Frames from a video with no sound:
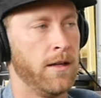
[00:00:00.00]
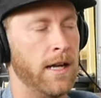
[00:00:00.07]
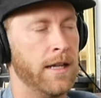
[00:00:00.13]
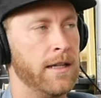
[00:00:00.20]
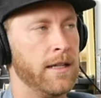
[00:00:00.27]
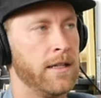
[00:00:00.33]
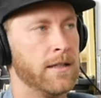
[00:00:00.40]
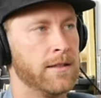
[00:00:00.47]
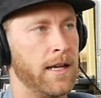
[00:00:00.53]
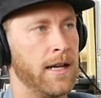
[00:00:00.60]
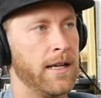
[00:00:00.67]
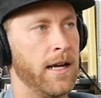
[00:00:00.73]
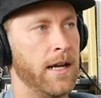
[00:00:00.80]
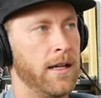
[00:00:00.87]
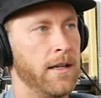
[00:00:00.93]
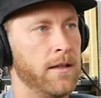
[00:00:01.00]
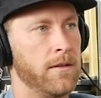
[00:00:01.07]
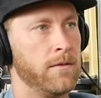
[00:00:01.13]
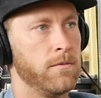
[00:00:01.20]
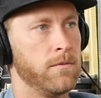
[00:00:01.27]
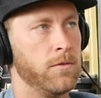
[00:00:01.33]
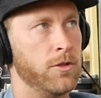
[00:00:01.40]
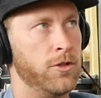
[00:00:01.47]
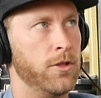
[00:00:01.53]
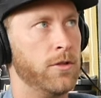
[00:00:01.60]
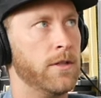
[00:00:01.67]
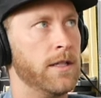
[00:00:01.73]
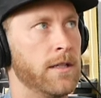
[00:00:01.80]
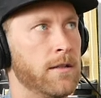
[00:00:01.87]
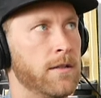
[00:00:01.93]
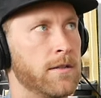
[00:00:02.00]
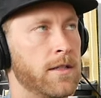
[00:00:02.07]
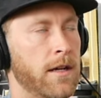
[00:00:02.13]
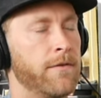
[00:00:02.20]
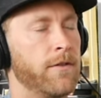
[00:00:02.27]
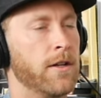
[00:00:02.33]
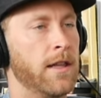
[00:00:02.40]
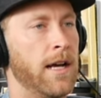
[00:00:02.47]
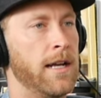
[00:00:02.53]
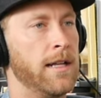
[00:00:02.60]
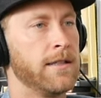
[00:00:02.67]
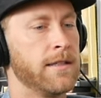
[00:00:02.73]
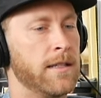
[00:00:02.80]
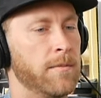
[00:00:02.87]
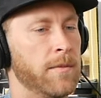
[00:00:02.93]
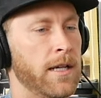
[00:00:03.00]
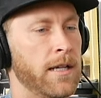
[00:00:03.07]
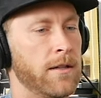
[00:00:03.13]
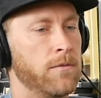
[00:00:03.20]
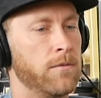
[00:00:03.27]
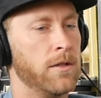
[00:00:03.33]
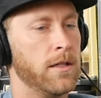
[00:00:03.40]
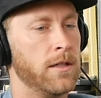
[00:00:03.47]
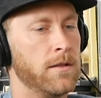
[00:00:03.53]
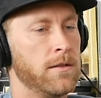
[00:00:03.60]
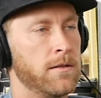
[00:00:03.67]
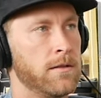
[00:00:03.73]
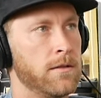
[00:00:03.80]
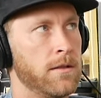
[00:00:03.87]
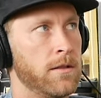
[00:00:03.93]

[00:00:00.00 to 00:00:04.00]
I think because like I was doing stuff for Alliance and I'm like, well,